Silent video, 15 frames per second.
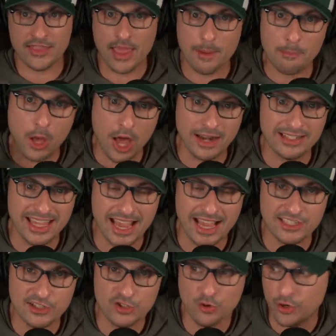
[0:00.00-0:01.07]
And that
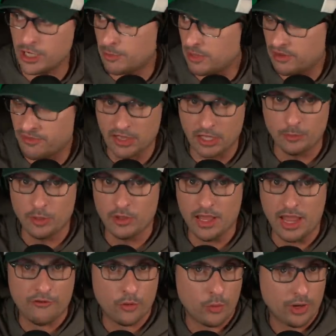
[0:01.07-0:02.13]
podcast is going to be available
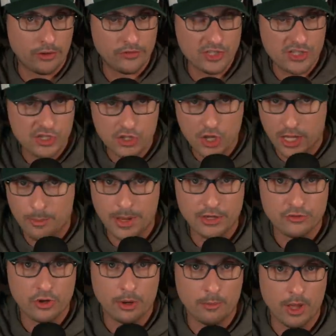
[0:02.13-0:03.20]
everywhere. This is not a
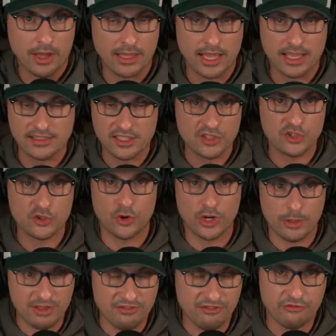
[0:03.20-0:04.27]
Patreon podcast. This is going
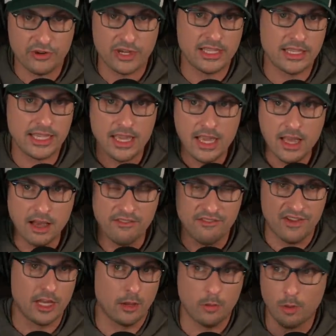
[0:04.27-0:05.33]
to be freely
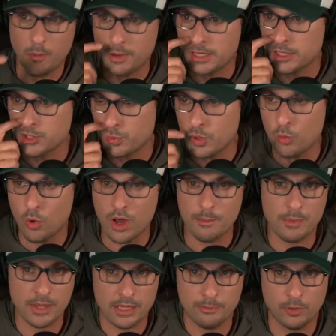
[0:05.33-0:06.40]
available because we
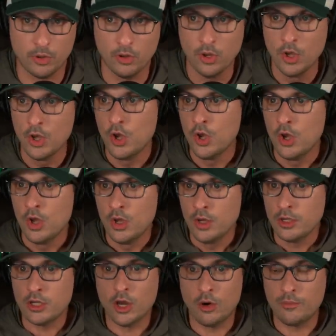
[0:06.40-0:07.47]
want people.
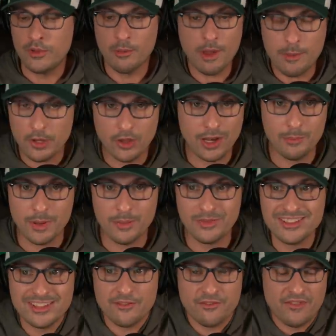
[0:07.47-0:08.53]
You know, there might be a lot of people.
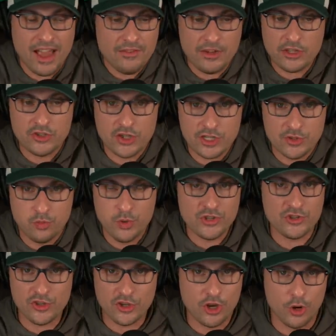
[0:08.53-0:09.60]
5e is just
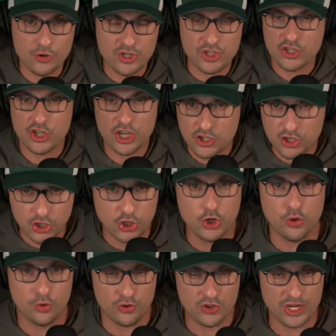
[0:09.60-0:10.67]
Wizards of the Coast is, is
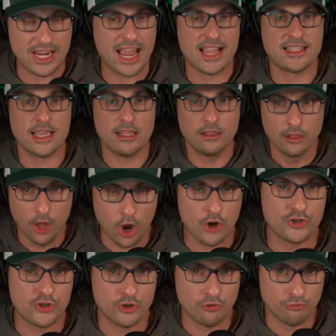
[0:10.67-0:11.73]
huge. It has a
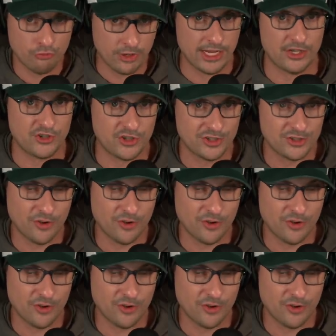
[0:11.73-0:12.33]
larger reach.